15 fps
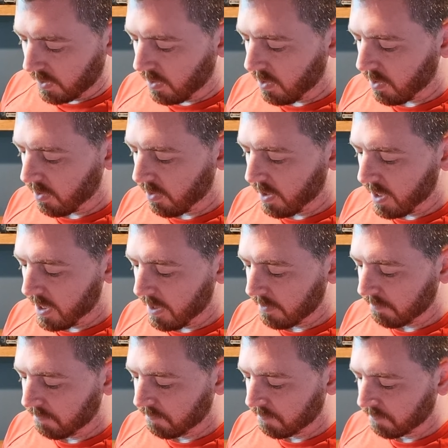are
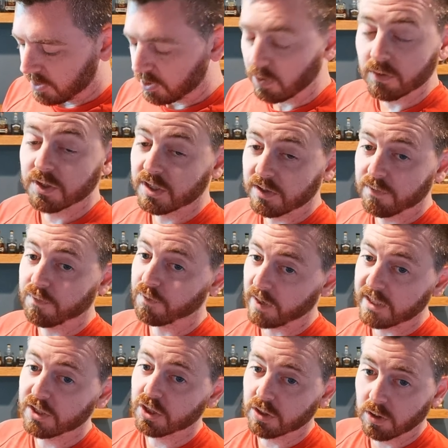toasted
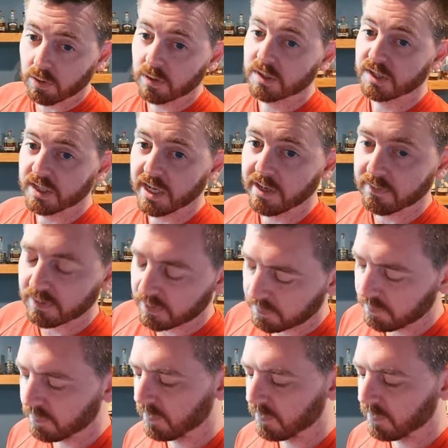French oak staves.